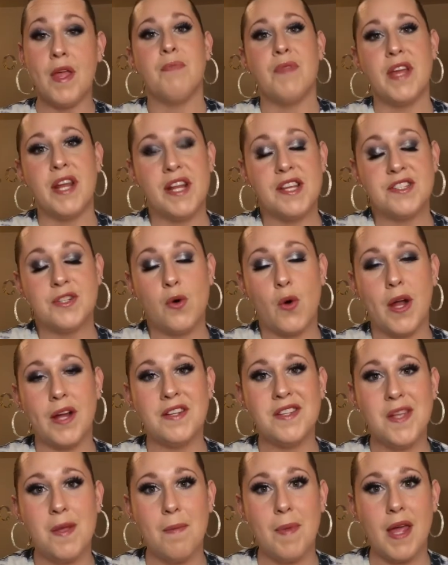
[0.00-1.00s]
It is going
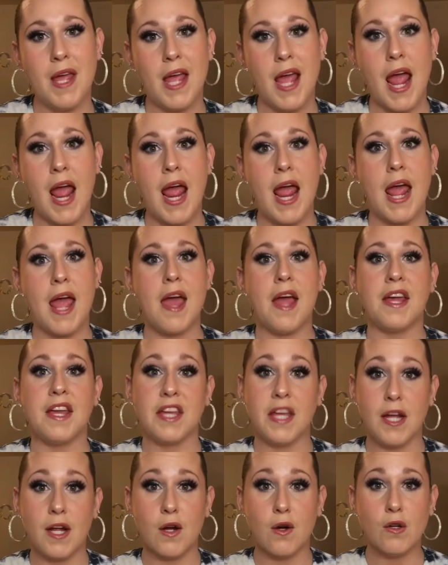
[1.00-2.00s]
to be a
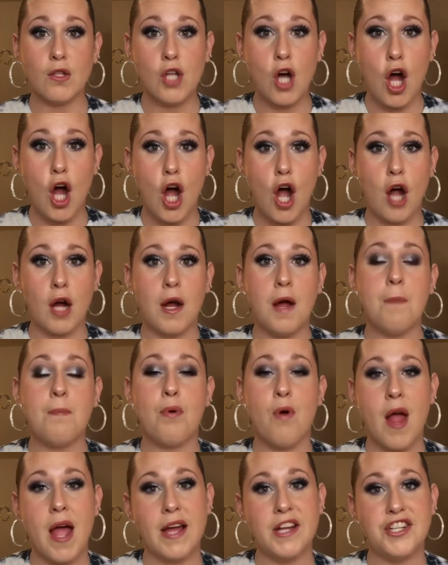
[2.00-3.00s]
year-long
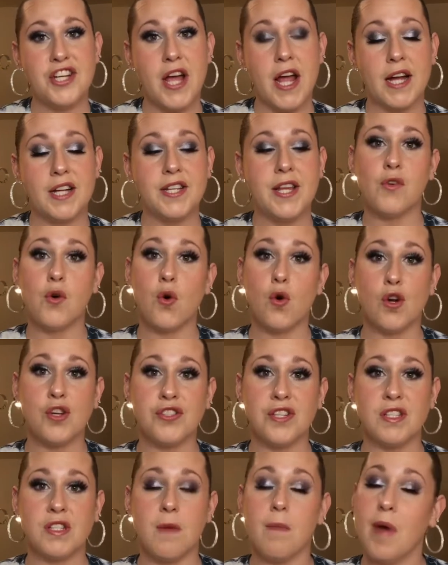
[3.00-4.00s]
project. Of course,
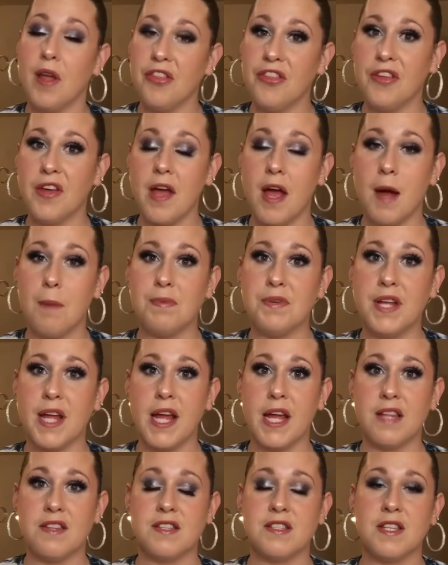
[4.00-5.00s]
it's monthly
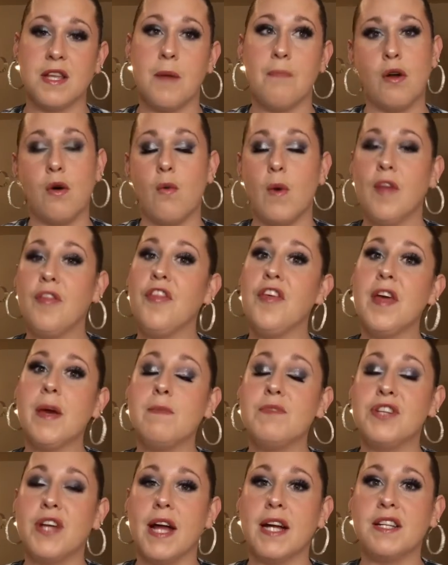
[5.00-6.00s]
updates. What the
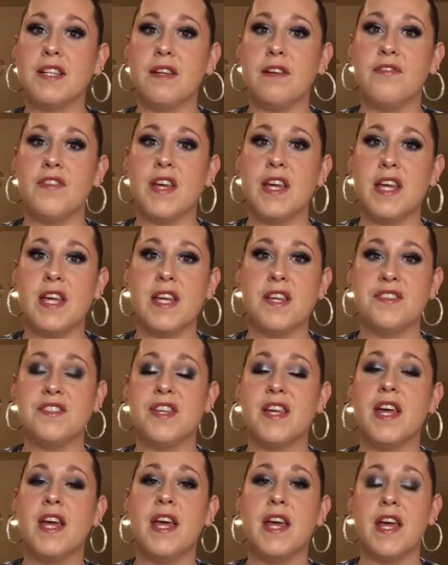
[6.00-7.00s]
objective is,
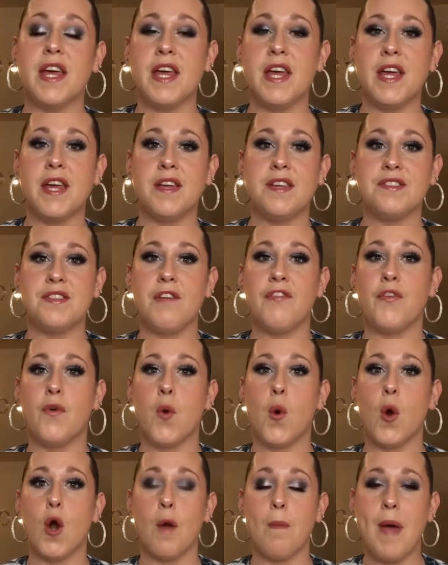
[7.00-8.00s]
is
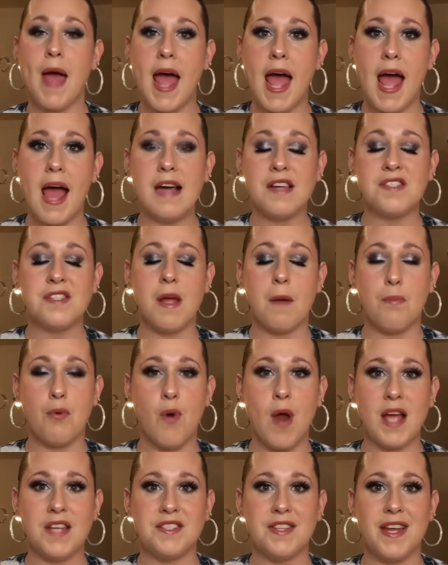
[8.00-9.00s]
for past,
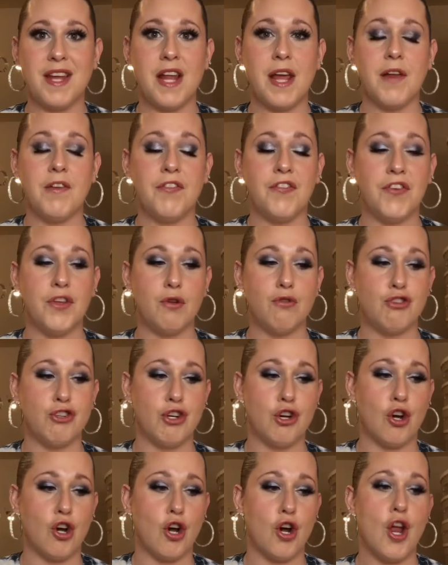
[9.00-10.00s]
present, and
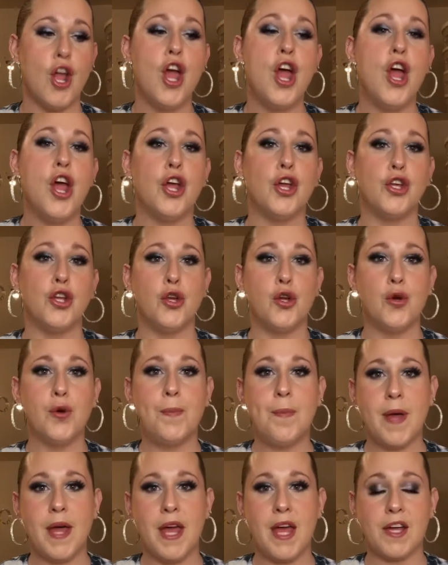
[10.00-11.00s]
future. You
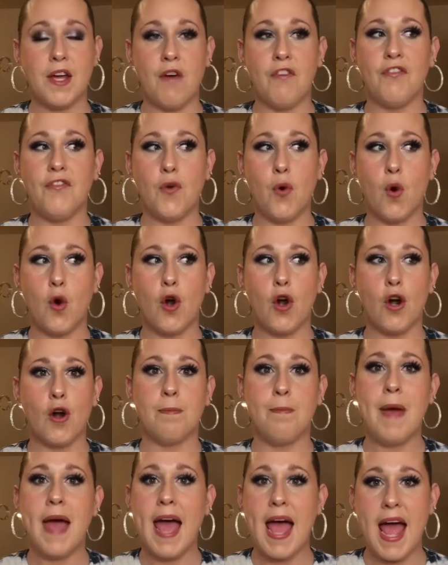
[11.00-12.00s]
pick for
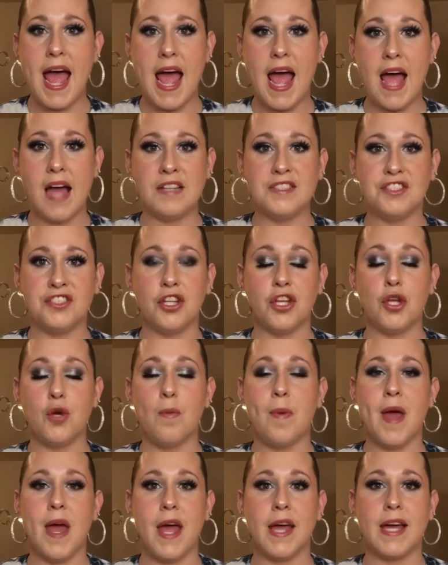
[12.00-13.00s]
past, you
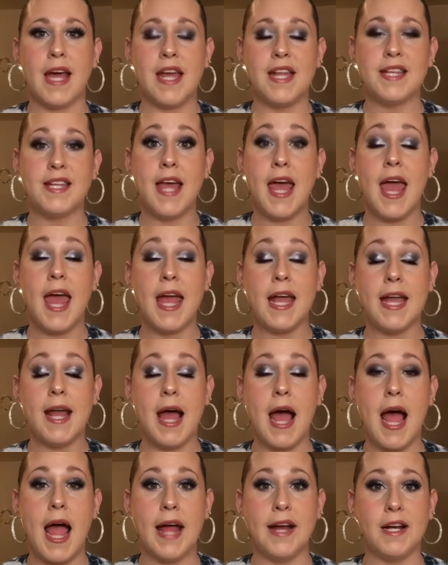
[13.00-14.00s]
pick ten
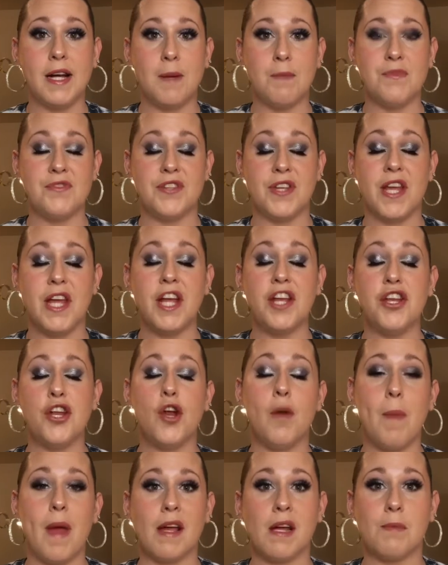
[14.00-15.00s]
items in
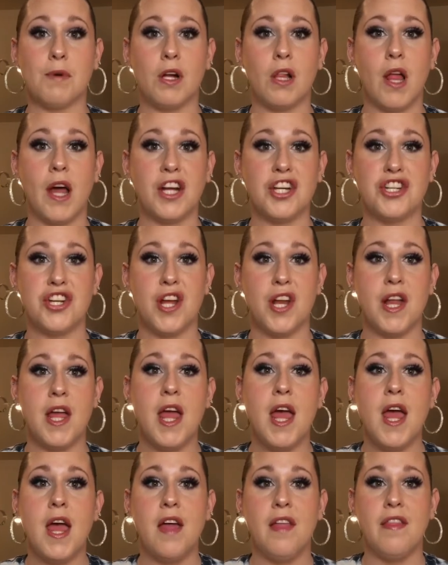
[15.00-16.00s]
your makeup collection
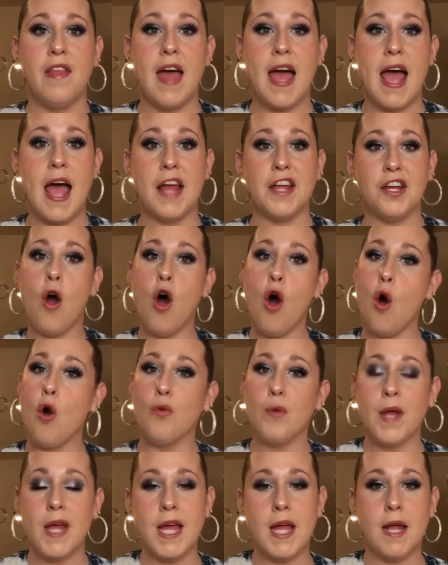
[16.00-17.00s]
that
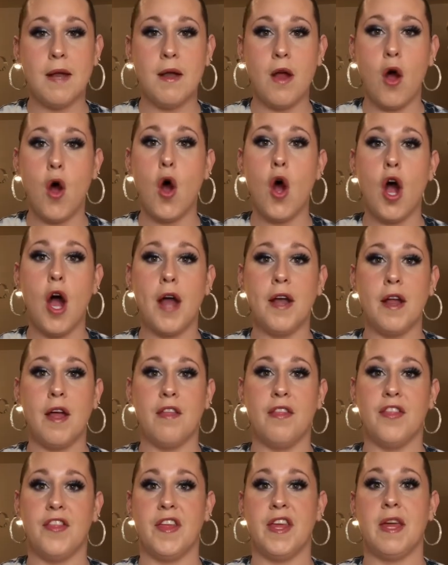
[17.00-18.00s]
hone in on
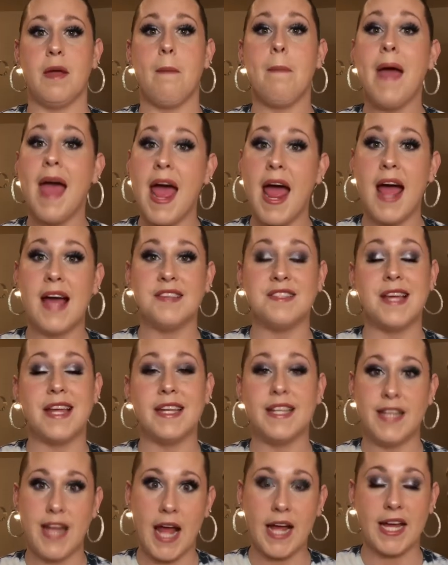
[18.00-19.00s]
the past
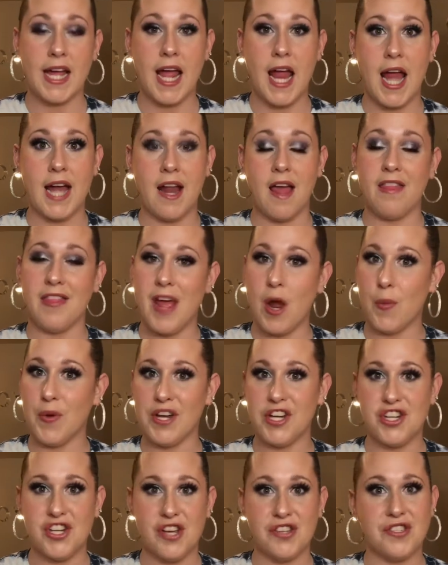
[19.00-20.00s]
decade that we
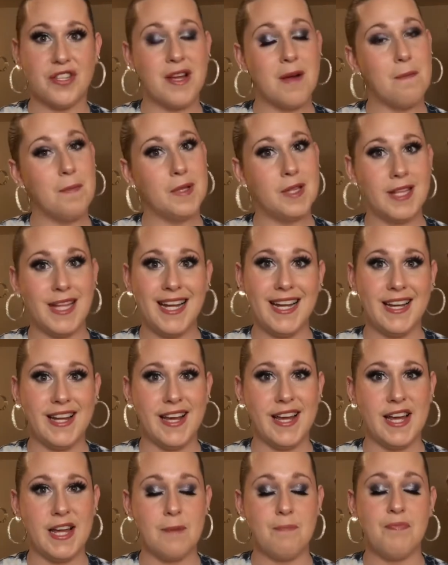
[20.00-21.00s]
just
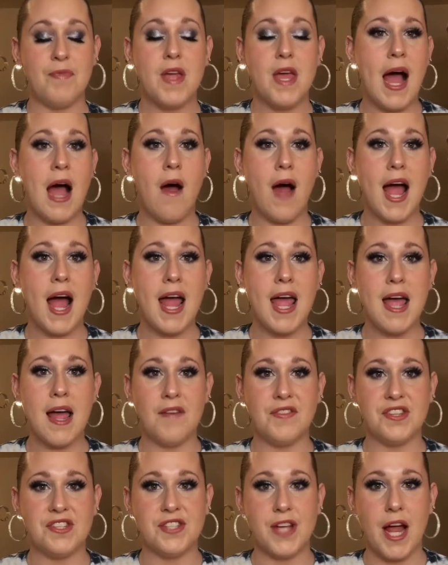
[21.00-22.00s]
completed. How I
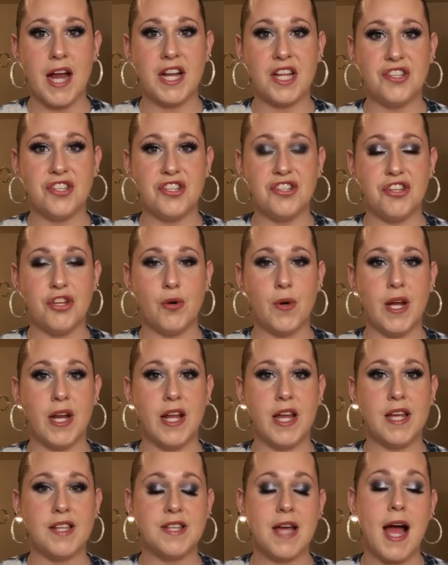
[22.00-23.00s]
have decided to do it
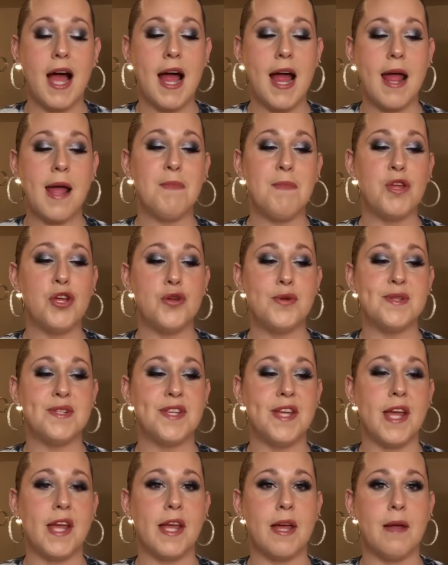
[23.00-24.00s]
is I'm
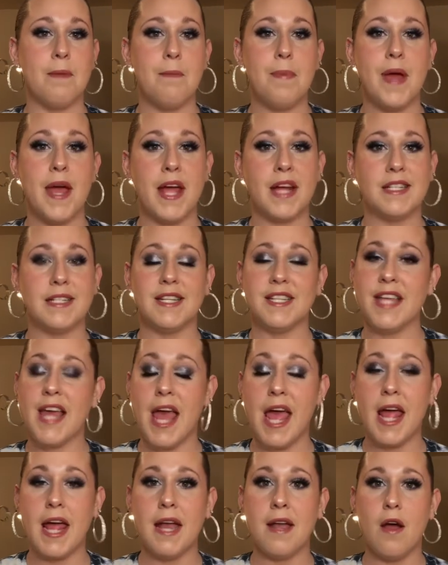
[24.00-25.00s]
using and picked
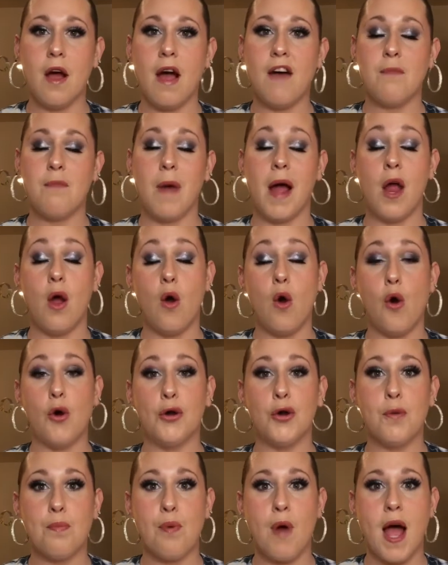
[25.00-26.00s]
ten of my
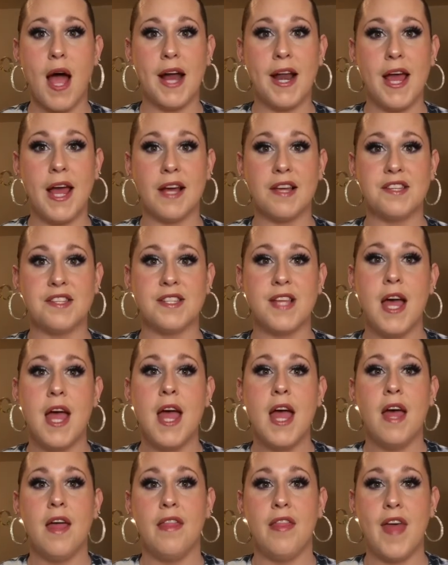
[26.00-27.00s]
older products
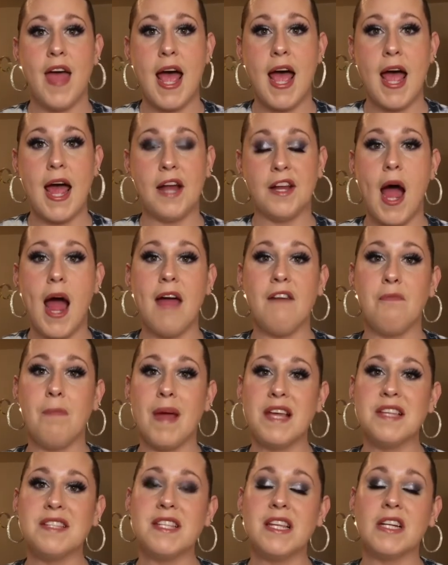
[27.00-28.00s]
that I
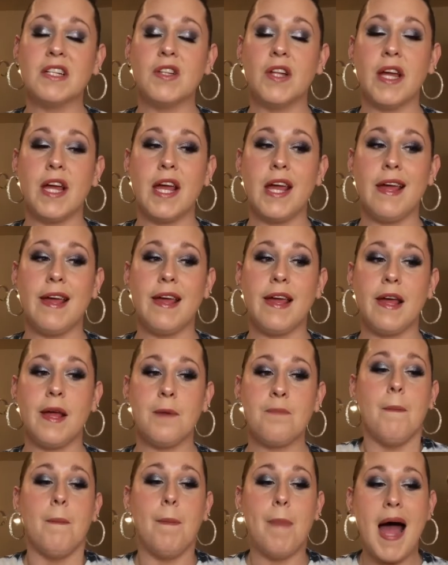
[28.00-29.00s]

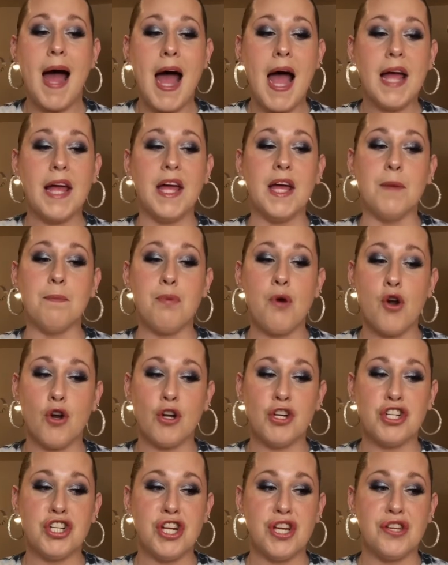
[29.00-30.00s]
basically bought and
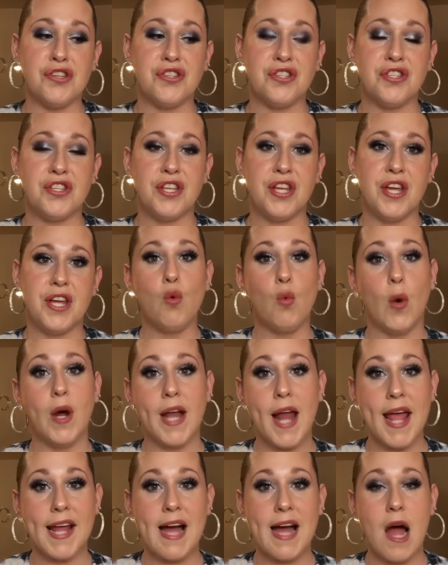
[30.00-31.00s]
purchased when
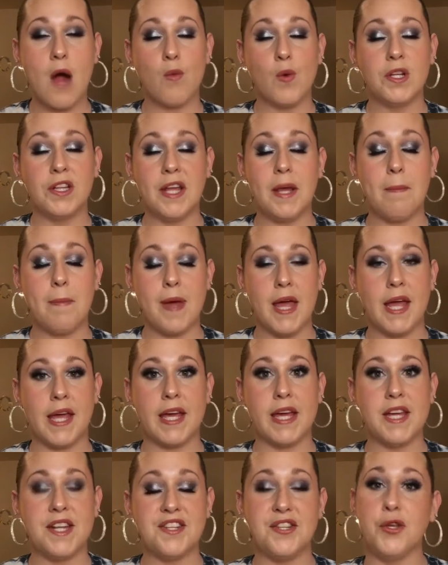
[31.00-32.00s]
I got really big
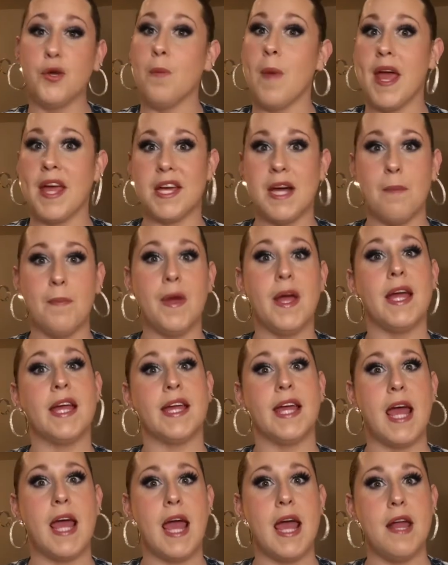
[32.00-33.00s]
into makeup
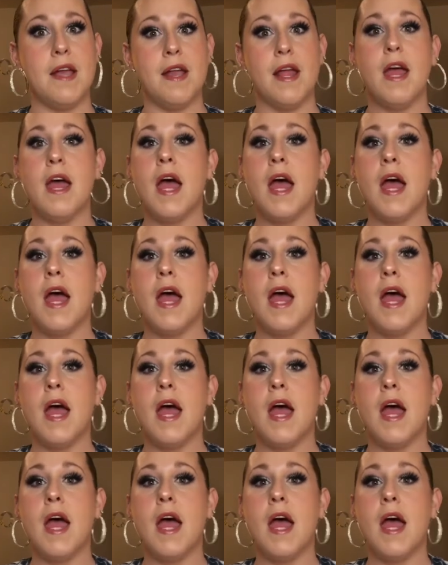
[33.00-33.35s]
again.